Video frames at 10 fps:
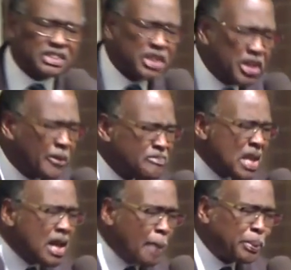just hear
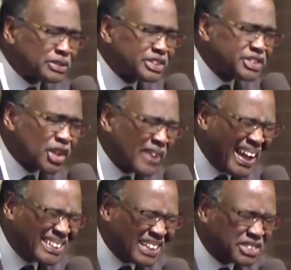a person's
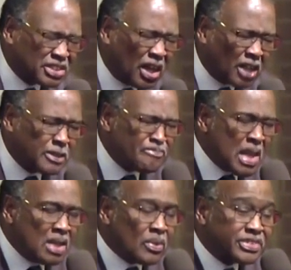crying out to God
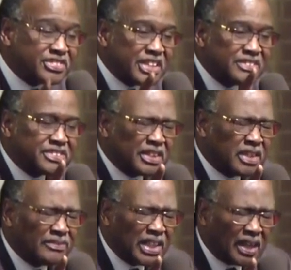with the
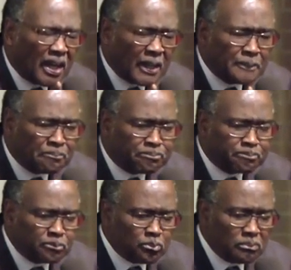sincerity of their heart
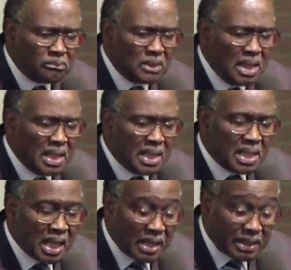
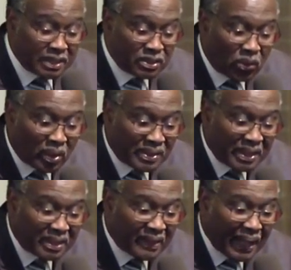and ignore
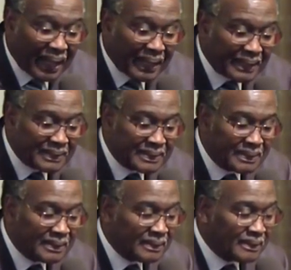their cry.
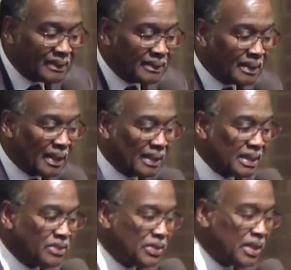
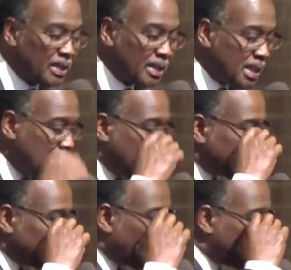Hallelujah. You